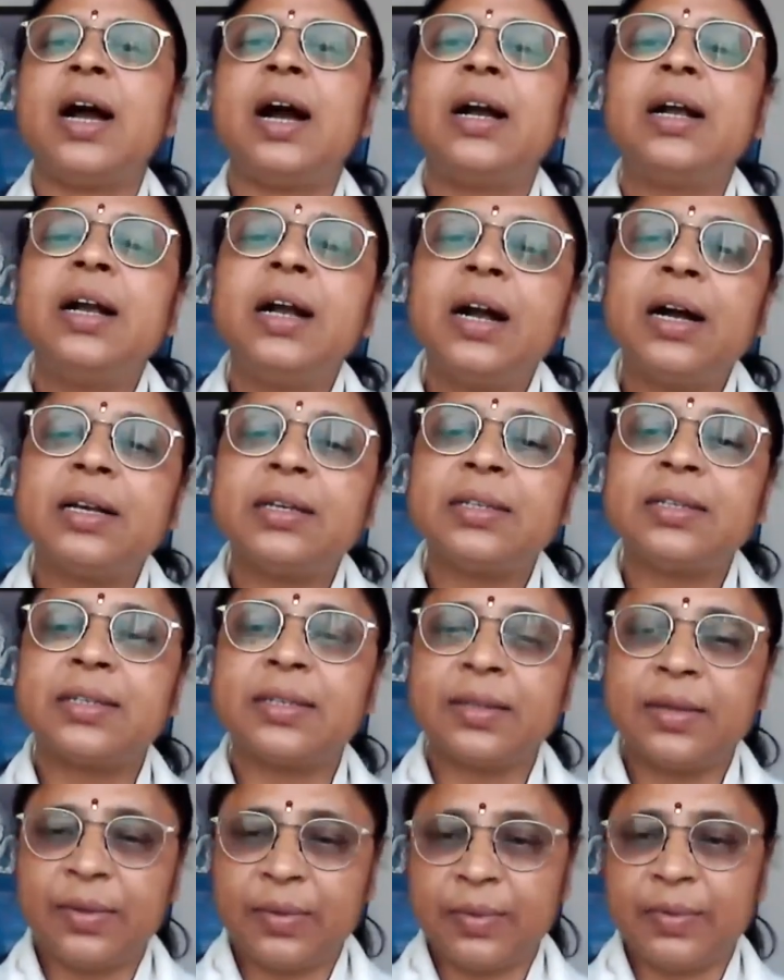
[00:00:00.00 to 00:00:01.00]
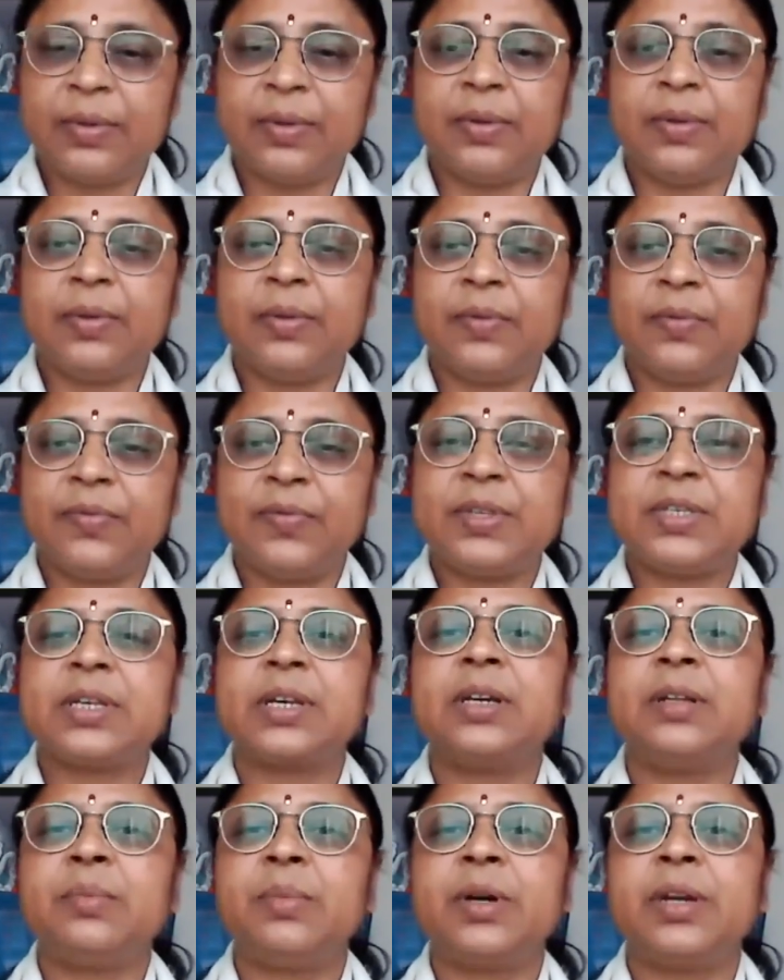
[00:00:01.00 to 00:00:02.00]
angas,
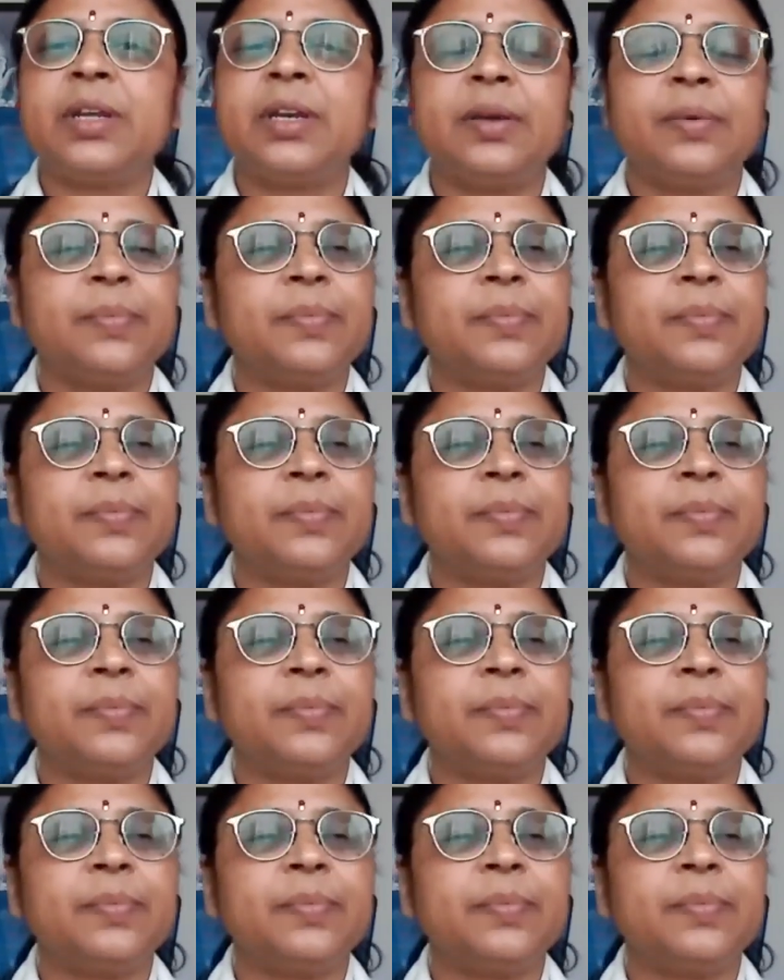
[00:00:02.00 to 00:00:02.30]
physical body.